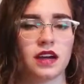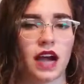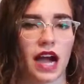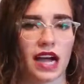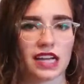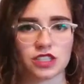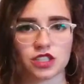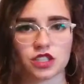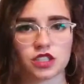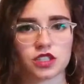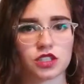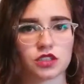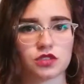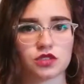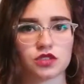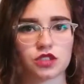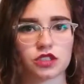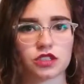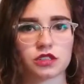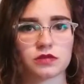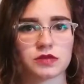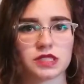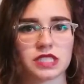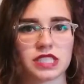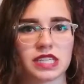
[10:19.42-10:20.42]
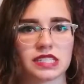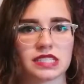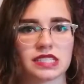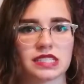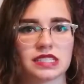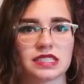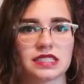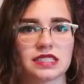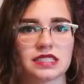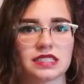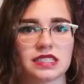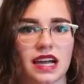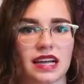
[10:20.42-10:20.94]
I took those
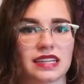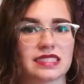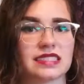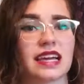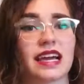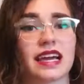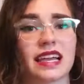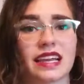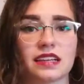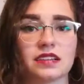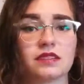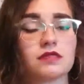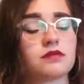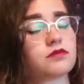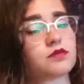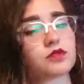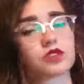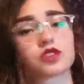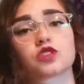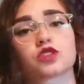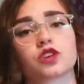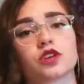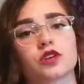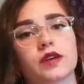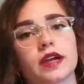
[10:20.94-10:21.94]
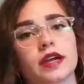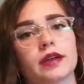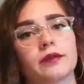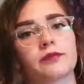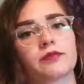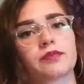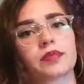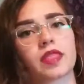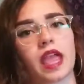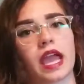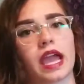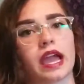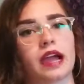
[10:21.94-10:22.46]
circumstances, I said, screw it,
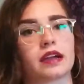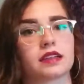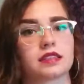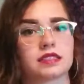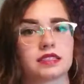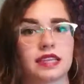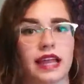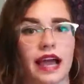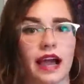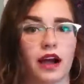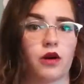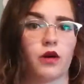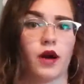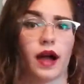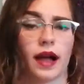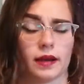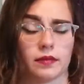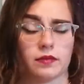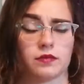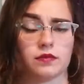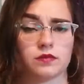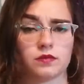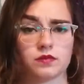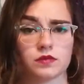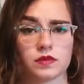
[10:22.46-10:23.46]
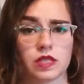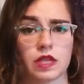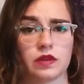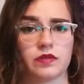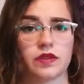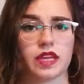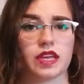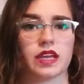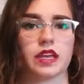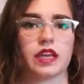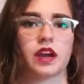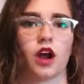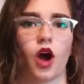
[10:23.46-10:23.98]
and now I'm
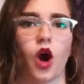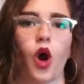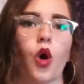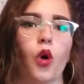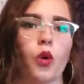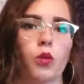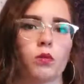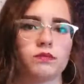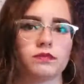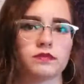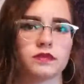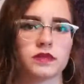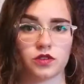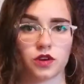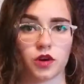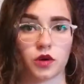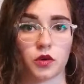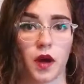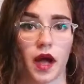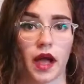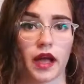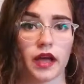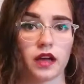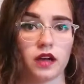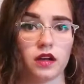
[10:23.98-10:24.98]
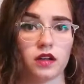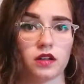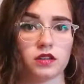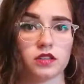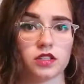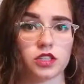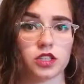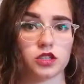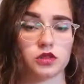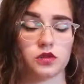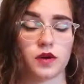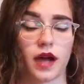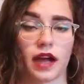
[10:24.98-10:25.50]
living in a home. For a while,
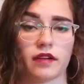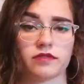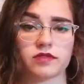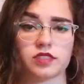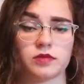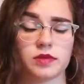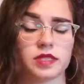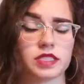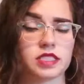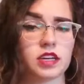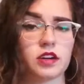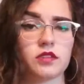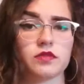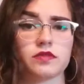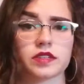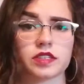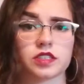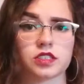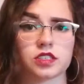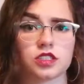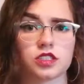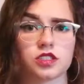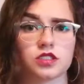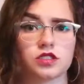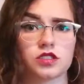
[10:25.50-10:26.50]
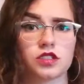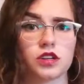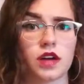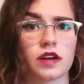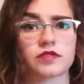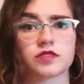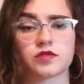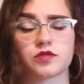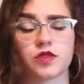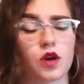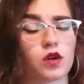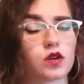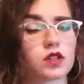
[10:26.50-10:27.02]
you have to be selfish. You have
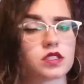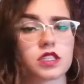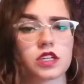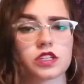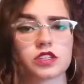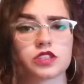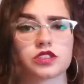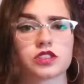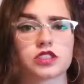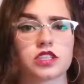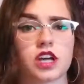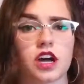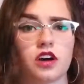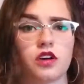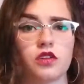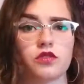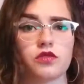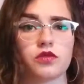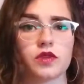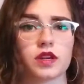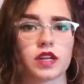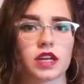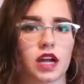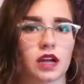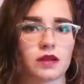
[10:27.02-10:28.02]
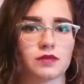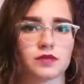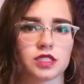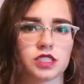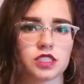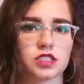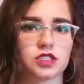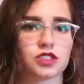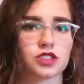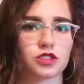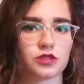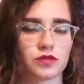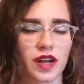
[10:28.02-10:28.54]
to focus on yourself. When it comes
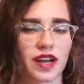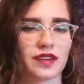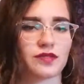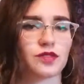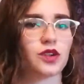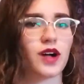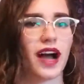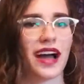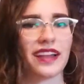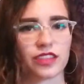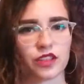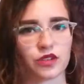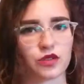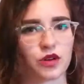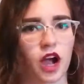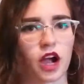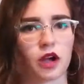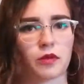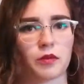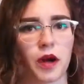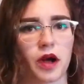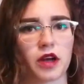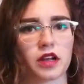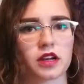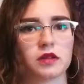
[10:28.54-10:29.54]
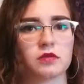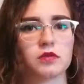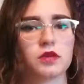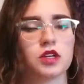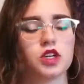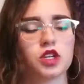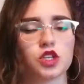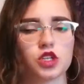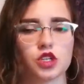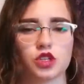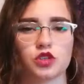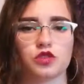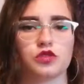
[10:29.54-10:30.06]
to survival at the rock bottom,
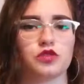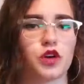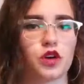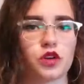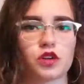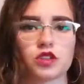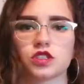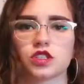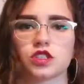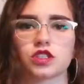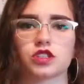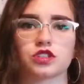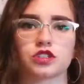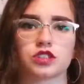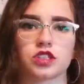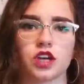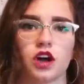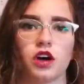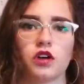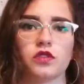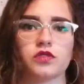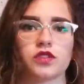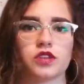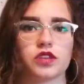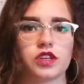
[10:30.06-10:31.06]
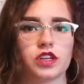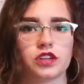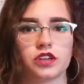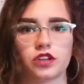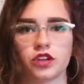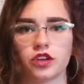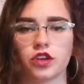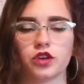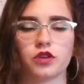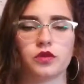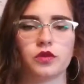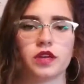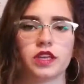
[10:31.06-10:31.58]
you focus on yourself. You need to
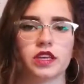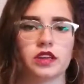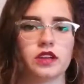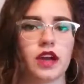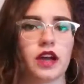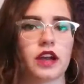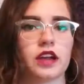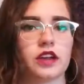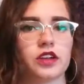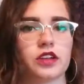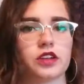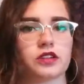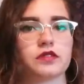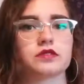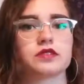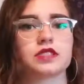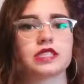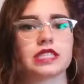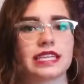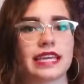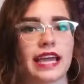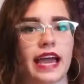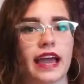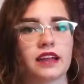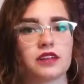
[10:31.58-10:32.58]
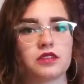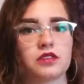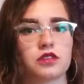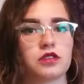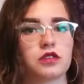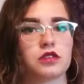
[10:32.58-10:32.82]
do what you got to do to get